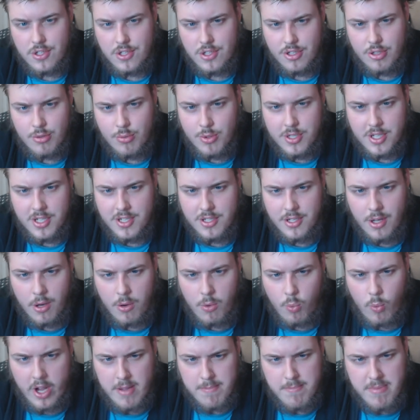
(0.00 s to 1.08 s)
you would in no
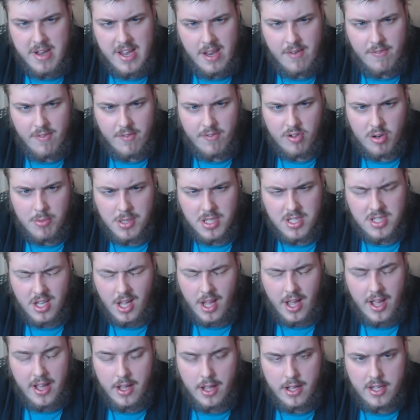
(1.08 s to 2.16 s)
way benefit from it,
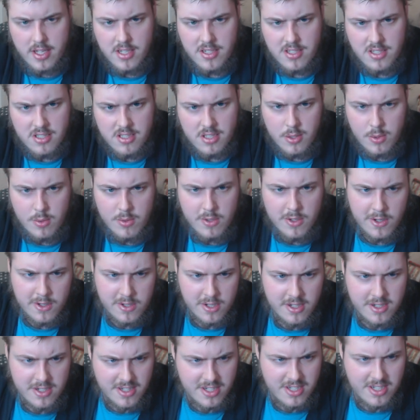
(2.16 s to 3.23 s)
is to
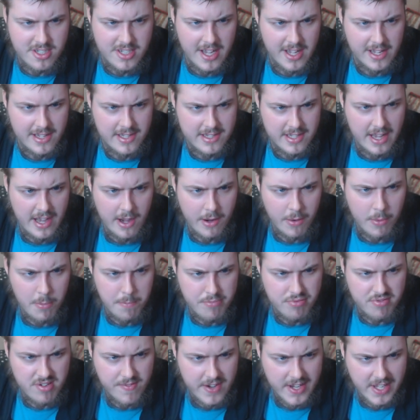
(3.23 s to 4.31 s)
not understand how
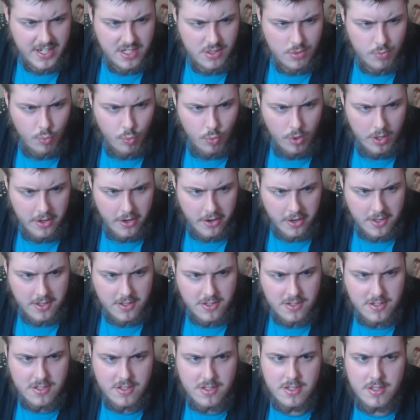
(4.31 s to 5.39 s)
privilege
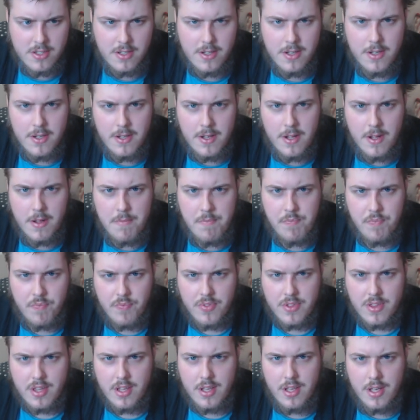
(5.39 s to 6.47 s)
works.
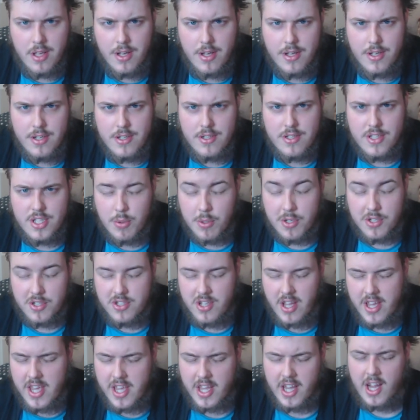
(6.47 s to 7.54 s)
You are
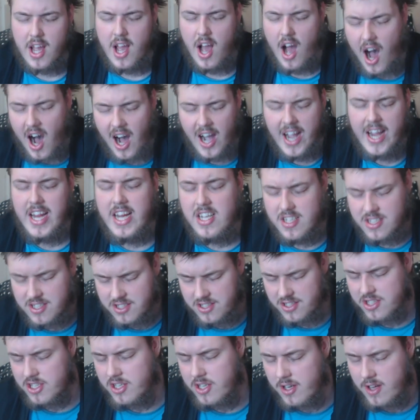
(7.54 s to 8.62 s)
saying, I
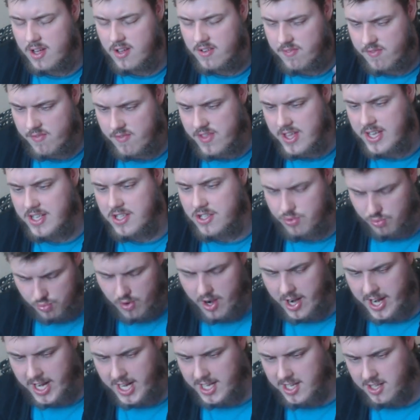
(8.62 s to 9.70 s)
deserve this
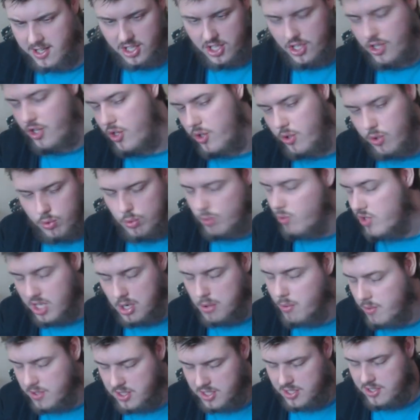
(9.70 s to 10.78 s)
right that you
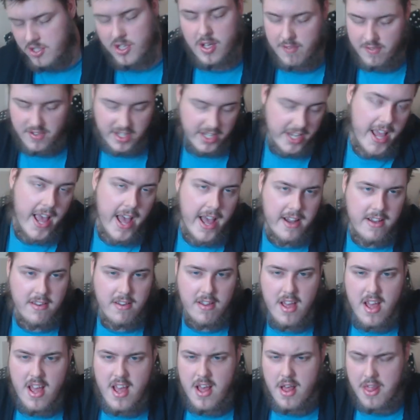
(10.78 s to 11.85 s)
don't deserve to get,
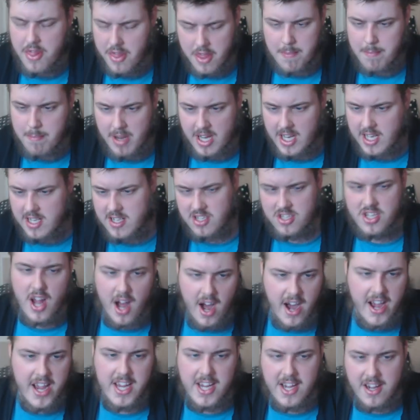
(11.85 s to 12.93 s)
that means
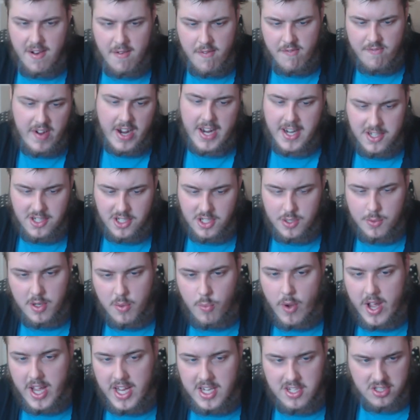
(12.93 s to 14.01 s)
that I can affect you
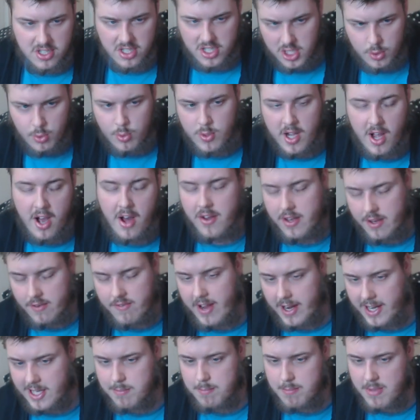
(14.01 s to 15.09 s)
in ways that you can't
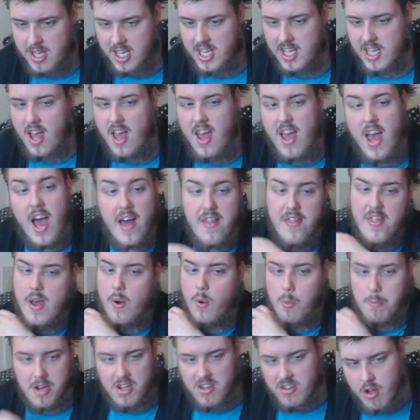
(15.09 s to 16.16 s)
affect me, and there
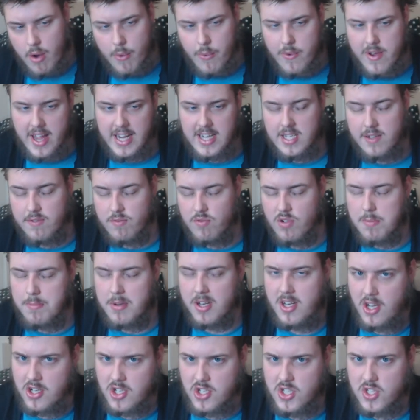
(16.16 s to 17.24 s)
will be no negative
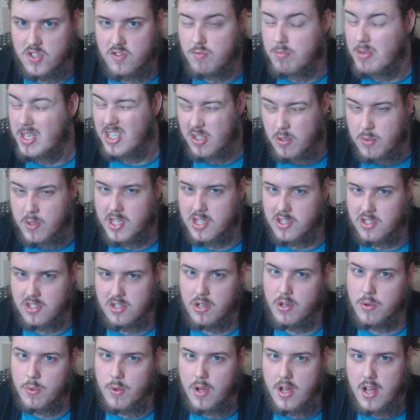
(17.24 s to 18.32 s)
repercussions for me doing
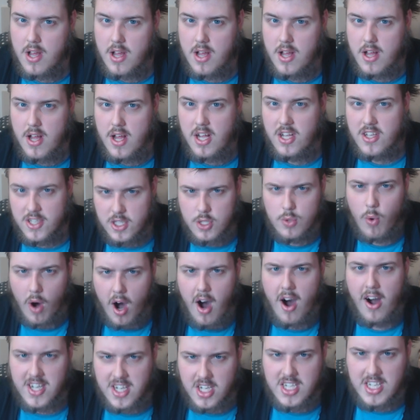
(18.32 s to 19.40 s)
so. You
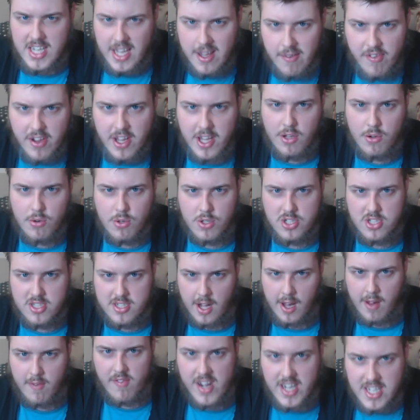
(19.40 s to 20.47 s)
are giving
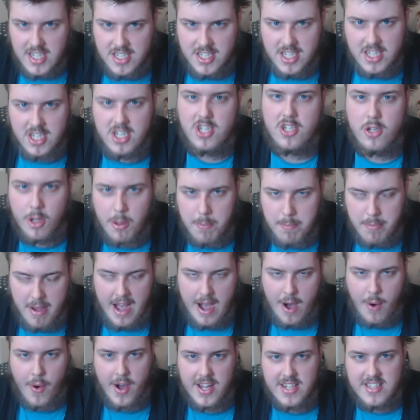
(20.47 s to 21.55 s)
yourself additional
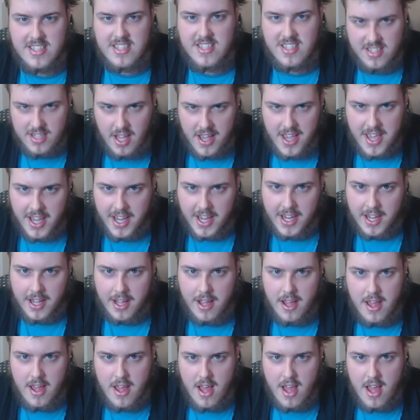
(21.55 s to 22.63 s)
power and saying,
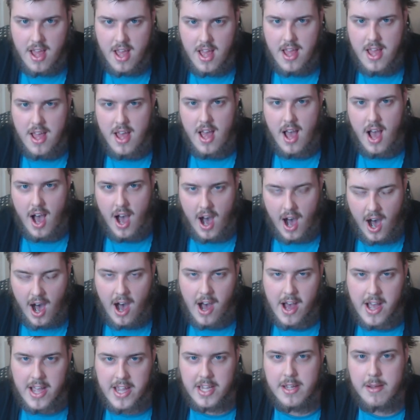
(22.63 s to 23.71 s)

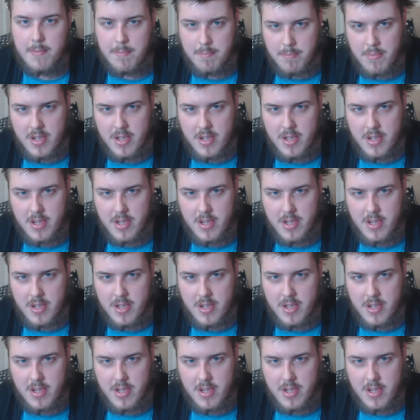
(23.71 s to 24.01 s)
I